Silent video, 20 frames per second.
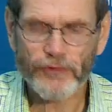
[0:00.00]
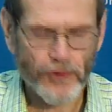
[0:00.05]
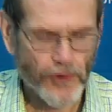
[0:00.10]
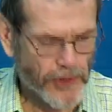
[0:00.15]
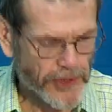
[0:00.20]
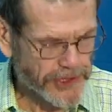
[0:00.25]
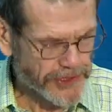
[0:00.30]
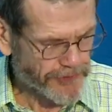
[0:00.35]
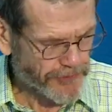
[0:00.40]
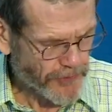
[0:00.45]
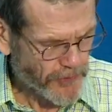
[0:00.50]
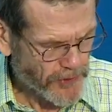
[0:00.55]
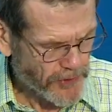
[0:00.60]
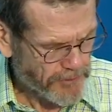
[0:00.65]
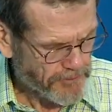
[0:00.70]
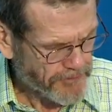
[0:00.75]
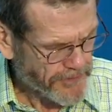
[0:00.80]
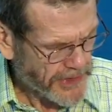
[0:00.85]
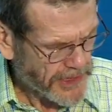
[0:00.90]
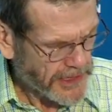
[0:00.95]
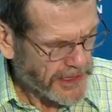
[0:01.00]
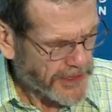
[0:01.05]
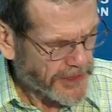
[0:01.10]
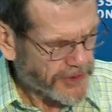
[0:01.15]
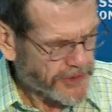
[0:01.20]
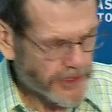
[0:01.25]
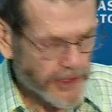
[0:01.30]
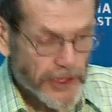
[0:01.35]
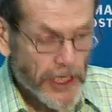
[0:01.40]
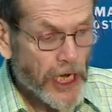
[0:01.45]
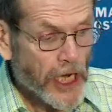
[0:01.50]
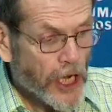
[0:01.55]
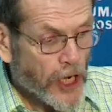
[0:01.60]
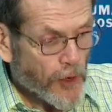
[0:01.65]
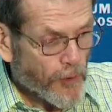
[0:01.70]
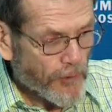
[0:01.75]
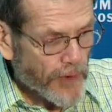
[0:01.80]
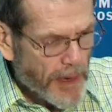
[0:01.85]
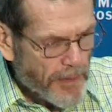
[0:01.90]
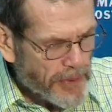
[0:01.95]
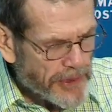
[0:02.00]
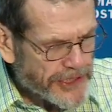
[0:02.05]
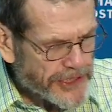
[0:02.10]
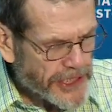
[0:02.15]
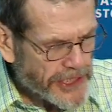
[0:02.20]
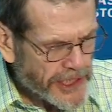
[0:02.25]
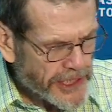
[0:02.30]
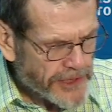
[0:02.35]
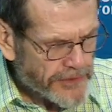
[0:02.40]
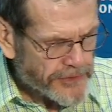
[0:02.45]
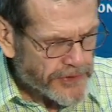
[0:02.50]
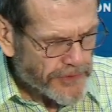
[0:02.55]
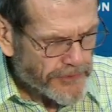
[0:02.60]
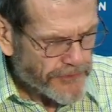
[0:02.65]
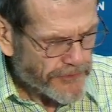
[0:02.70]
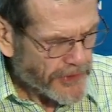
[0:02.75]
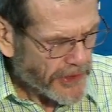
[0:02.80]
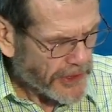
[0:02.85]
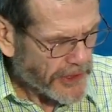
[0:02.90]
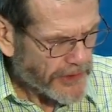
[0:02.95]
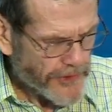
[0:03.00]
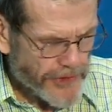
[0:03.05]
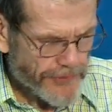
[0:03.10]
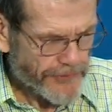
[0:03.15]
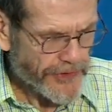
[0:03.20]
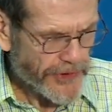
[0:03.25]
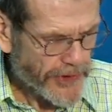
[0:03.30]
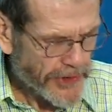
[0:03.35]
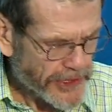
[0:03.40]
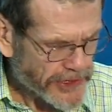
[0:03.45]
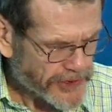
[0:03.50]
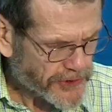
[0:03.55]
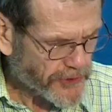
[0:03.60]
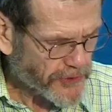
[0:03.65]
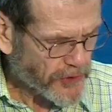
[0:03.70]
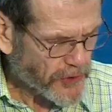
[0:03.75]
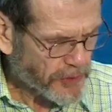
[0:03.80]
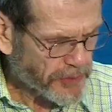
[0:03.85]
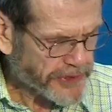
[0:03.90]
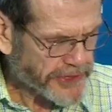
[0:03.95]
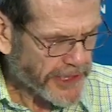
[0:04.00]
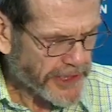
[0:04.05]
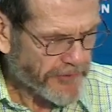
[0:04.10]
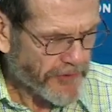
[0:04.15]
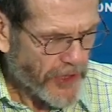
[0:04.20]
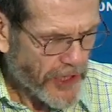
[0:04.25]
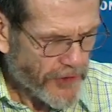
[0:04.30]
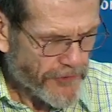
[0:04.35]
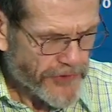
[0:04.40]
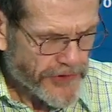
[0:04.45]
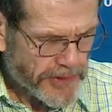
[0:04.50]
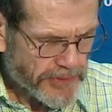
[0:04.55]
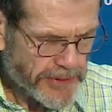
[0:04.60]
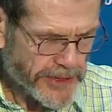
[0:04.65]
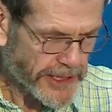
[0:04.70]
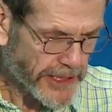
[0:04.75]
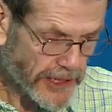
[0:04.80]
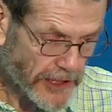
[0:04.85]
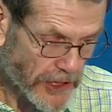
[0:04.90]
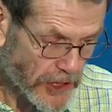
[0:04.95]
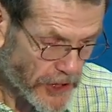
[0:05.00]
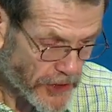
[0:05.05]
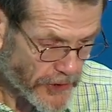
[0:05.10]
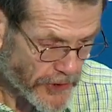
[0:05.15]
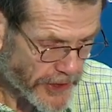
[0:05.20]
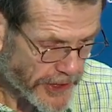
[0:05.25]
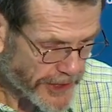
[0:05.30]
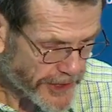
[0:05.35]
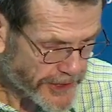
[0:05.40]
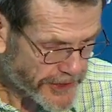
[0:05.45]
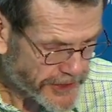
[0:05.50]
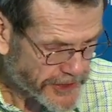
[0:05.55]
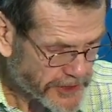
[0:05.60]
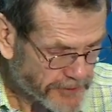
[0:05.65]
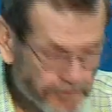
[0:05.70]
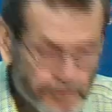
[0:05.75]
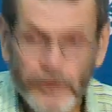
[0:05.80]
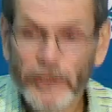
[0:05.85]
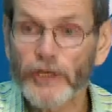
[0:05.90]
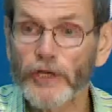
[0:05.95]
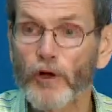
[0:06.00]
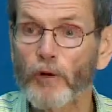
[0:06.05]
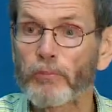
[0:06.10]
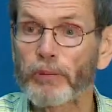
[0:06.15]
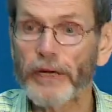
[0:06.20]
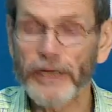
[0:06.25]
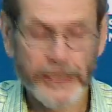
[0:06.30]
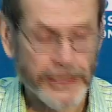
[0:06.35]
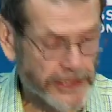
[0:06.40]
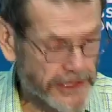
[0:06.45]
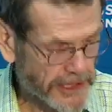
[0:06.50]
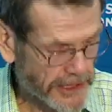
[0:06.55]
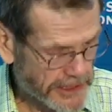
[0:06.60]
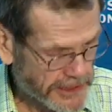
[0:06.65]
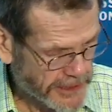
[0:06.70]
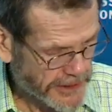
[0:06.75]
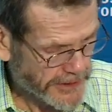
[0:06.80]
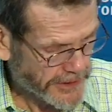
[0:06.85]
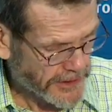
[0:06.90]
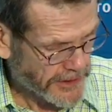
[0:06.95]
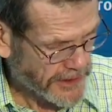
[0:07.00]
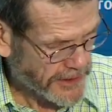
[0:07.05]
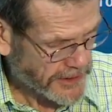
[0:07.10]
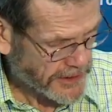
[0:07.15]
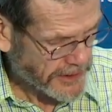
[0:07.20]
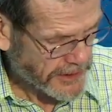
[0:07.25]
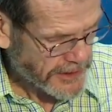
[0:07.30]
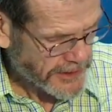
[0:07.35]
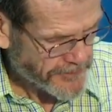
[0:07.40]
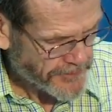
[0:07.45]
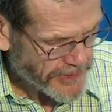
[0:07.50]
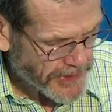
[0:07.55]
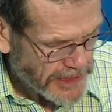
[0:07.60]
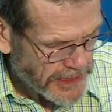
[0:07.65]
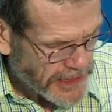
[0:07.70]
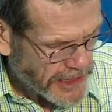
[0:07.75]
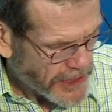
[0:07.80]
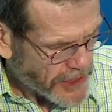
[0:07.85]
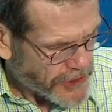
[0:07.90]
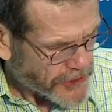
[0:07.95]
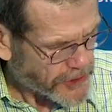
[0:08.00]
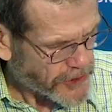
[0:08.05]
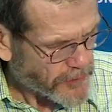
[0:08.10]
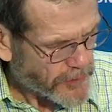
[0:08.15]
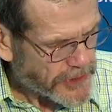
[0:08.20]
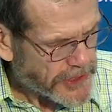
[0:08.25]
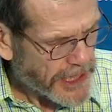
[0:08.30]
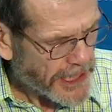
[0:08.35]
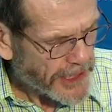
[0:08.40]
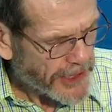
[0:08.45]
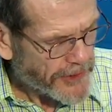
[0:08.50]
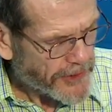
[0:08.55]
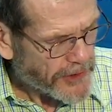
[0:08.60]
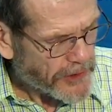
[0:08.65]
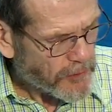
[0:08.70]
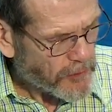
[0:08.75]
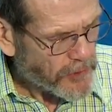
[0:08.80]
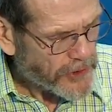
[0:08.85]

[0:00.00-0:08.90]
Forest Forum. Said, representatives of the various groups that have often been at loggerheads, no pun intended there, I think, should retire to the